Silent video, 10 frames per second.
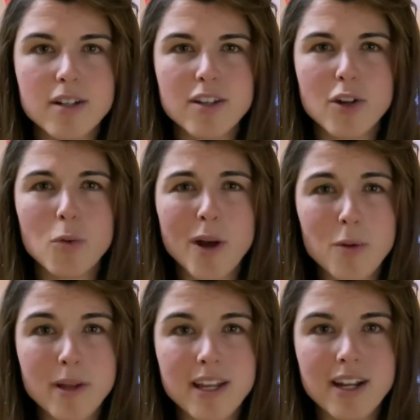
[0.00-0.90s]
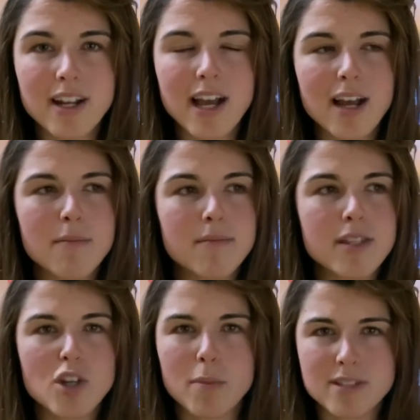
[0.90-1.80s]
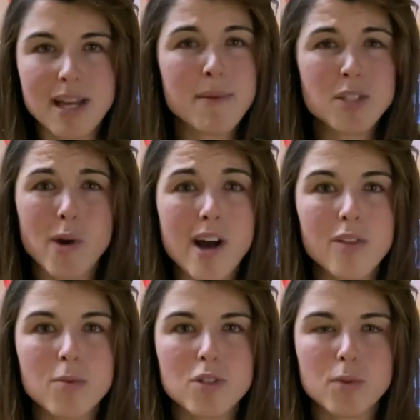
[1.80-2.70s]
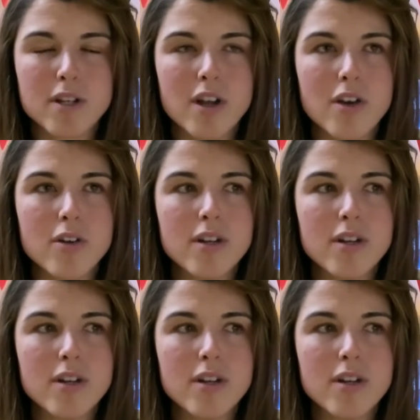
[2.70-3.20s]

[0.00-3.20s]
you know, wellbeing and topics like mental health, which we know,